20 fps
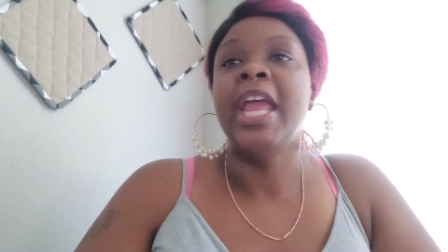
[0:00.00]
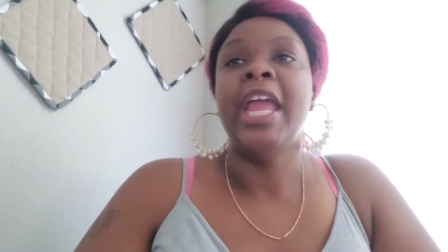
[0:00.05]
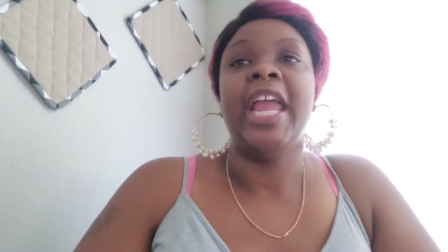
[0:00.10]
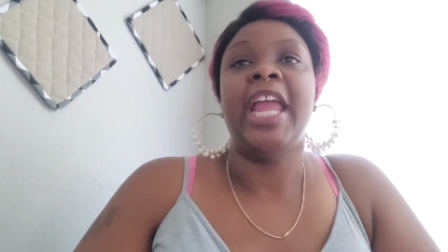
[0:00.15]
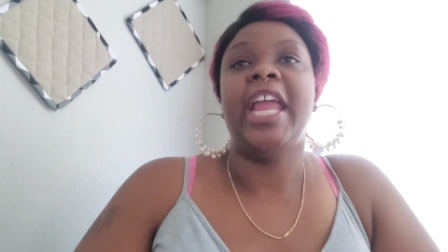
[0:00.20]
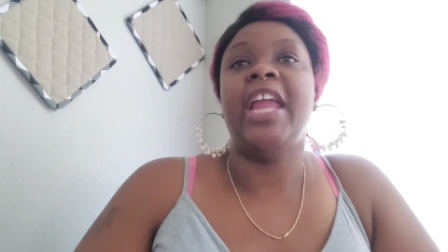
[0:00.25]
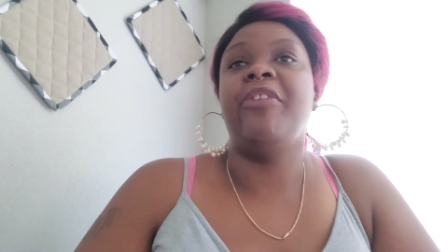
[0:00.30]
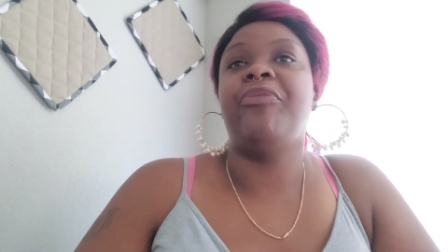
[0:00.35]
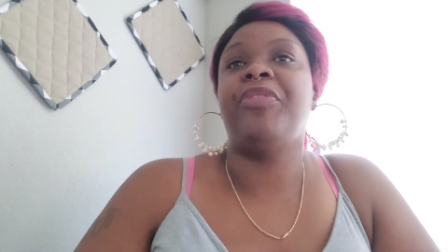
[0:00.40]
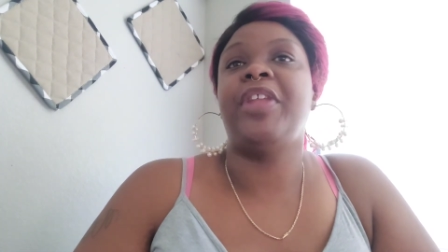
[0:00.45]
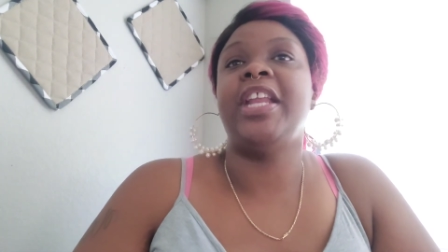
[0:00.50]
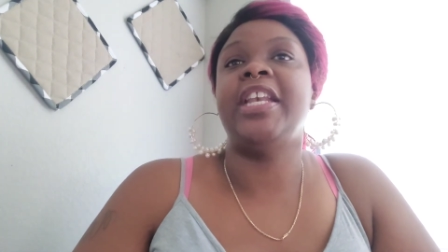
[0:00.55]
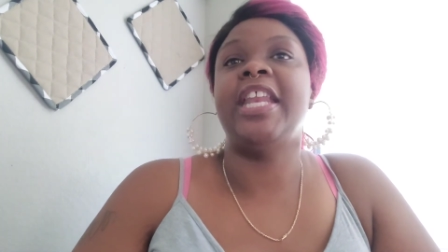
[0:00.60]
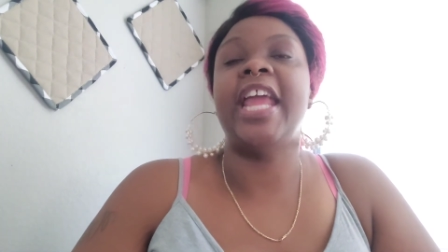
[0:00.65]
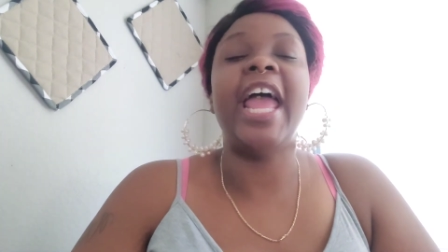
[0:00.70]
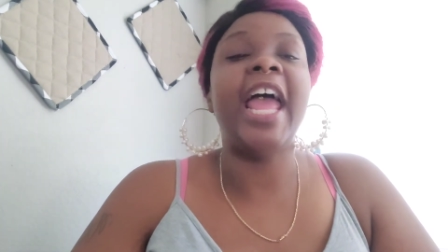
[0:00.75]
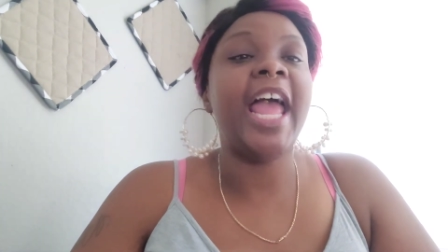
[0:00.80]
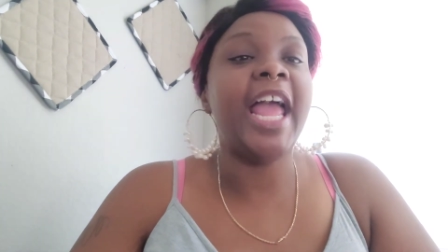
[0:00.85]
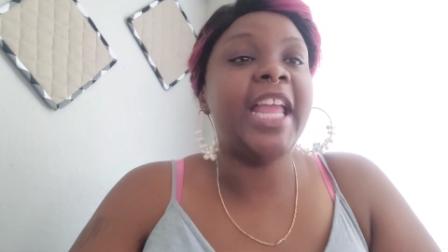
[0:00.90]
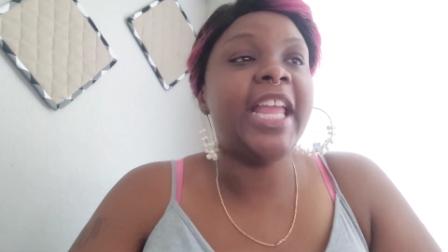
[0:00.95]
if their
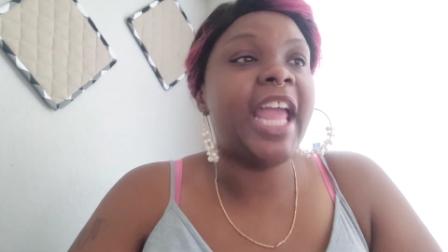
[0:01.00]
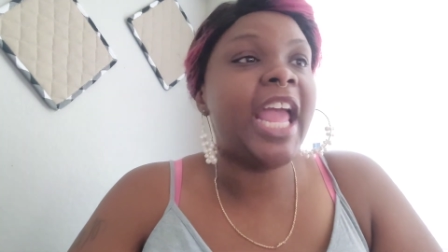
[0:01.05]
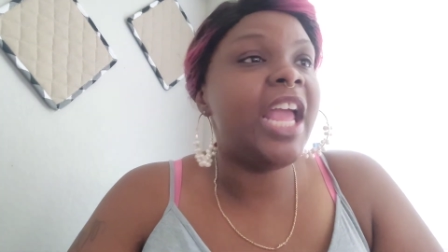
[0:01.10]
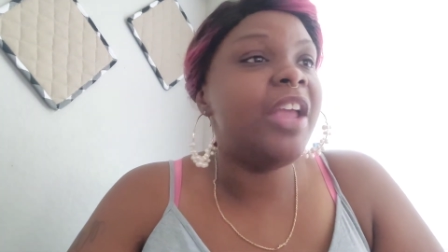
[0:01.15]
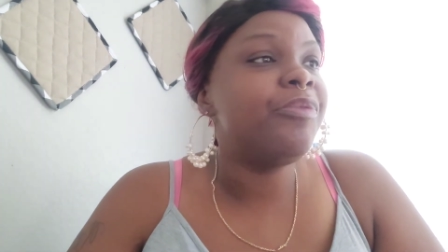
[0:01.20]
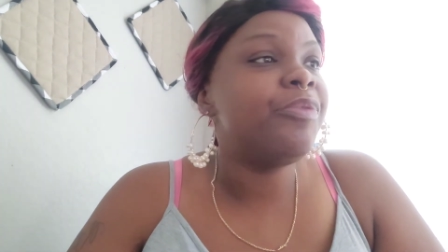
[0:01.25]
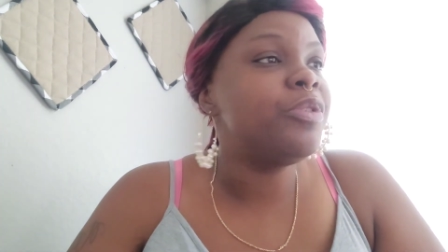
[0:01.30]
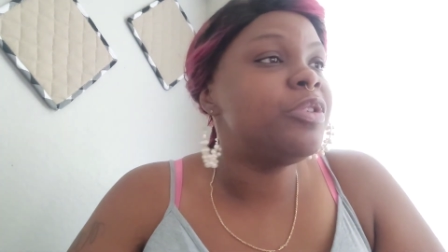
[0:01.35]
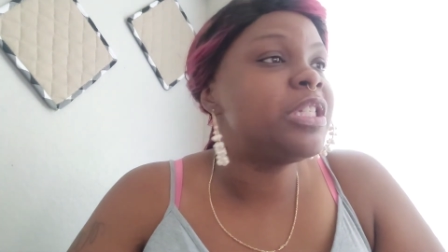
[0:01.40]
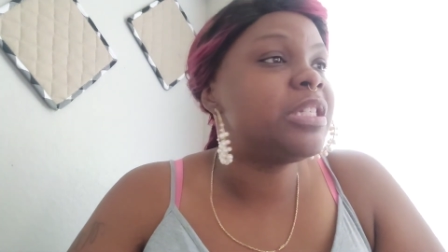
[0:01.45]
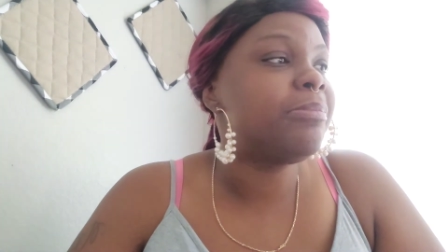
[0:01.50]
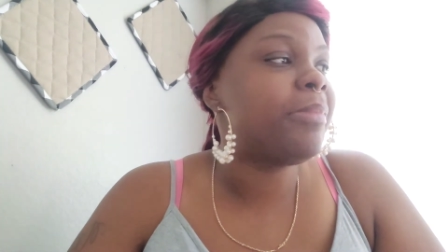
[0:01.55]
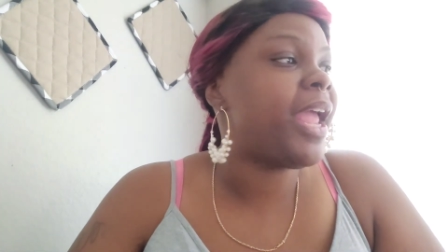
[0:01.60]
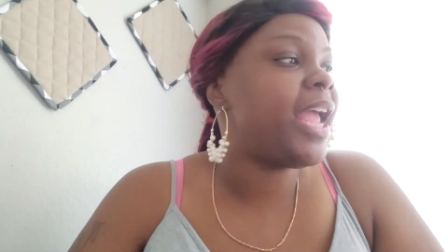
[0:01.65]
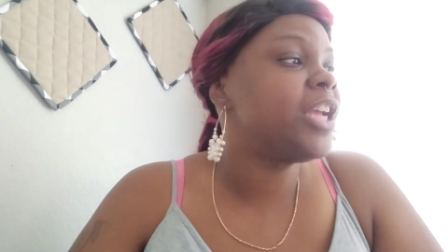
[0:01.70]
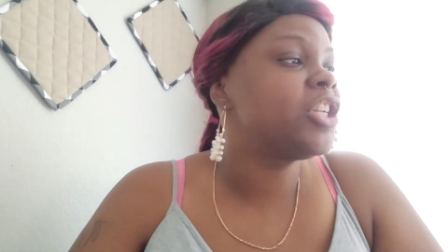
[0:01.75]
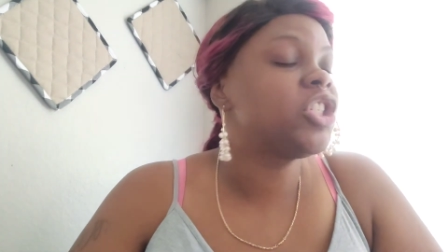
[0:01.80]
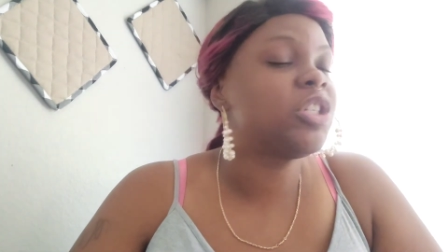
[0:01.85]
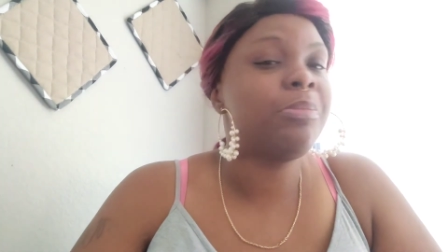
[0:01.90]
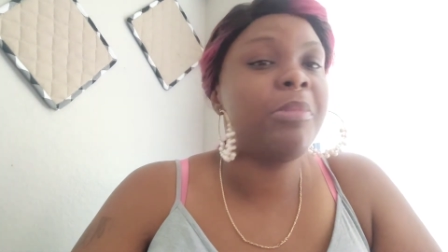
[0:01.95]
dad gave you some
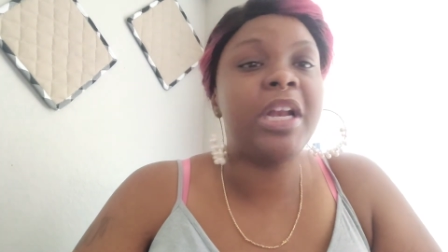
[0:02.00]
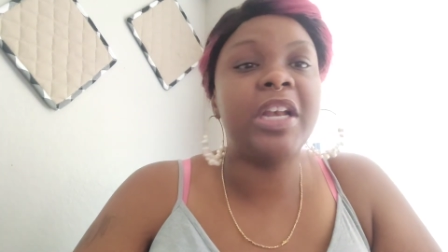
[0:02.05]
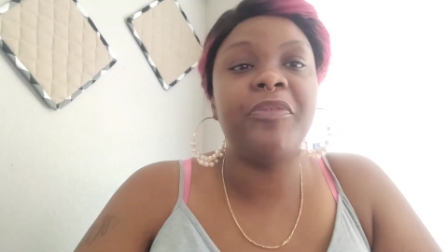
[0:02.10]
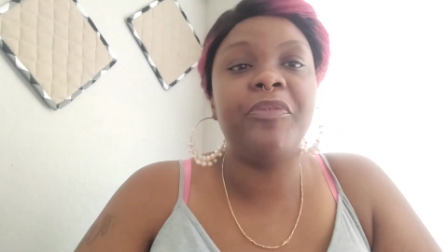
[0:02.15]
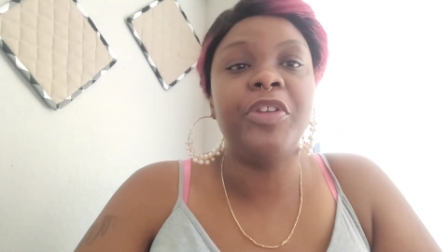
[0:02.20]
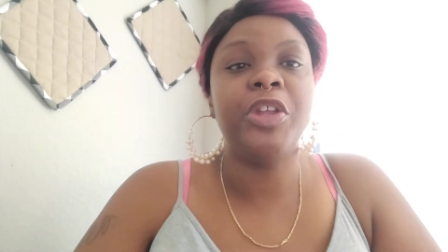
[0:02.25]
extra money for